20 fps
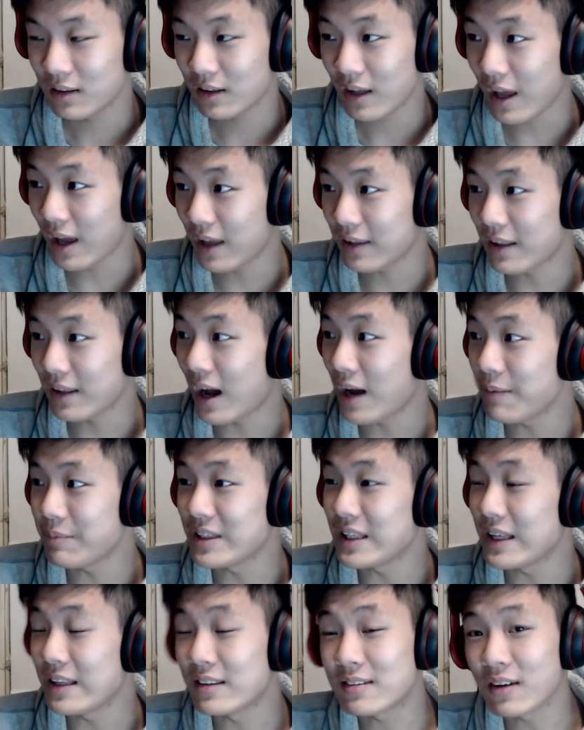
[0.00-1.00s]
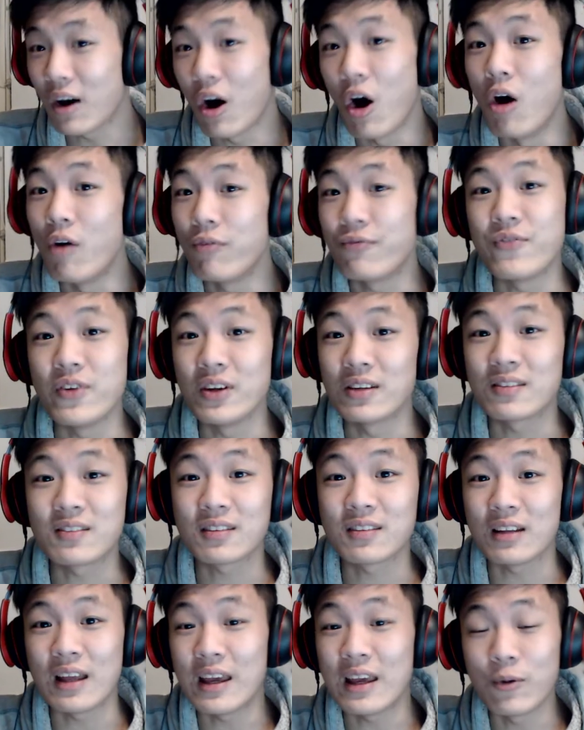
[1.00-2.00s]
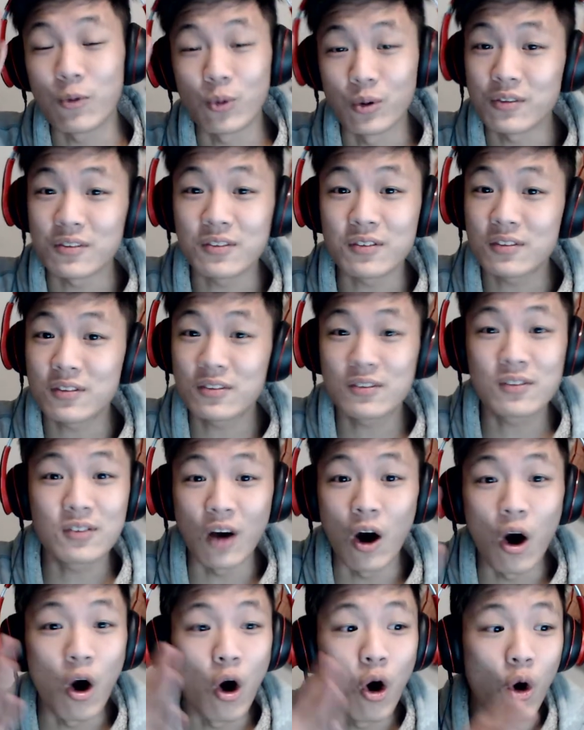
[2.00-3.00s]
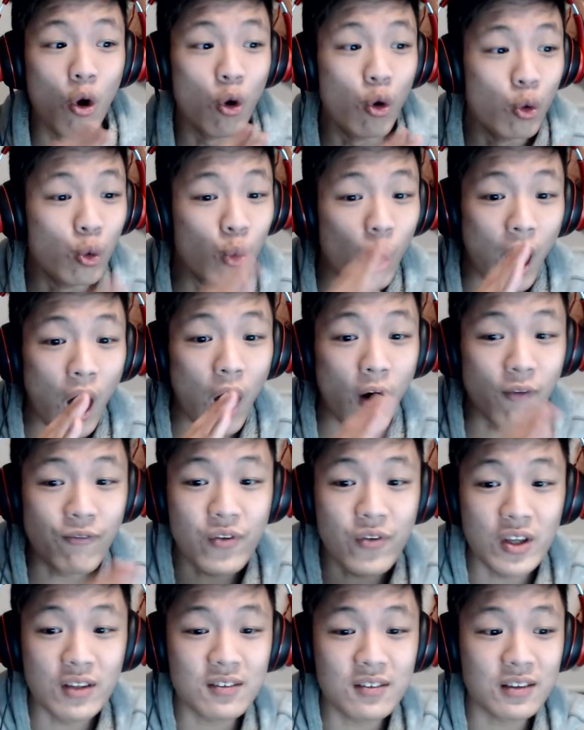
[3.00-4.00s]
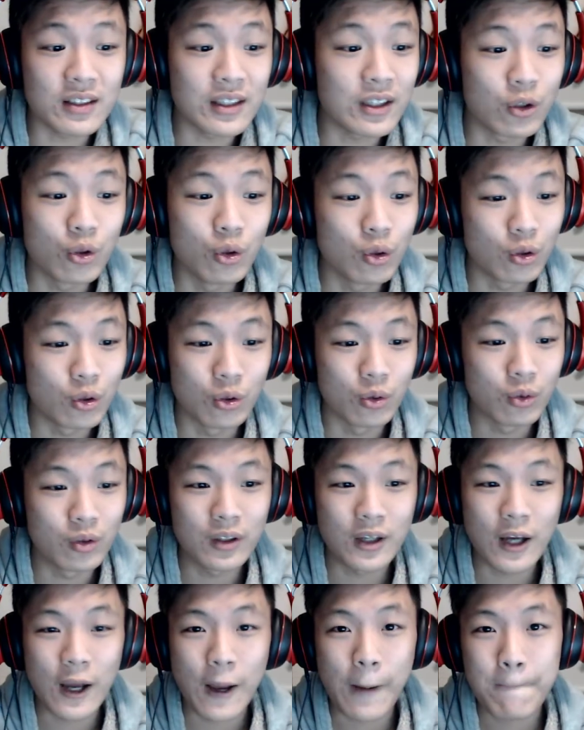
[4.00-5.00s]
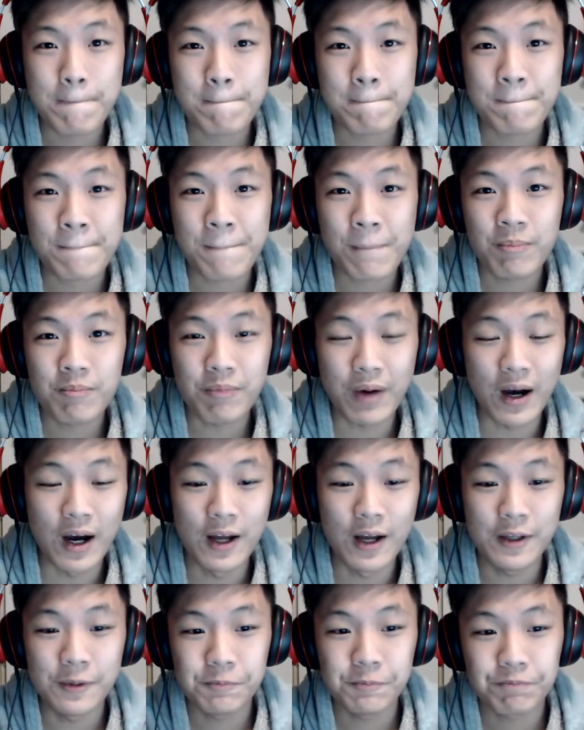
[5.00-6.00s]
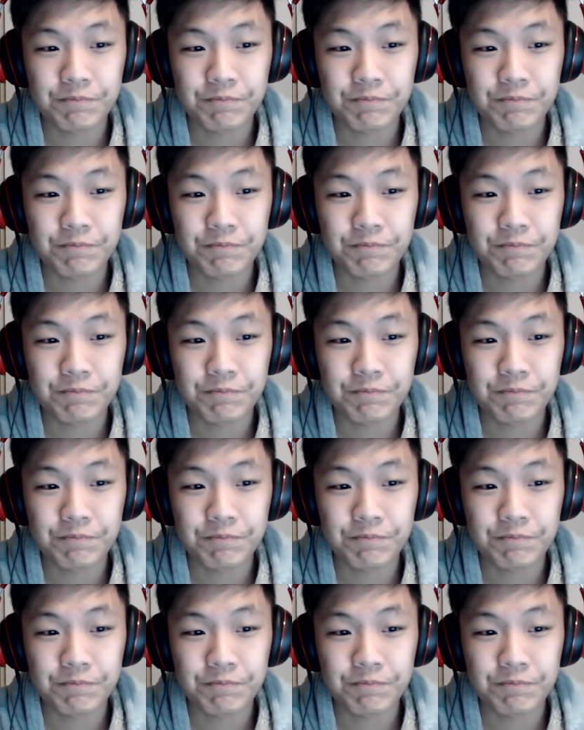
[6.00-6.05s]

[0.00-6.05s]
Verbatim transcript: And I mean, it's obviously, it was so obviously Googled. But.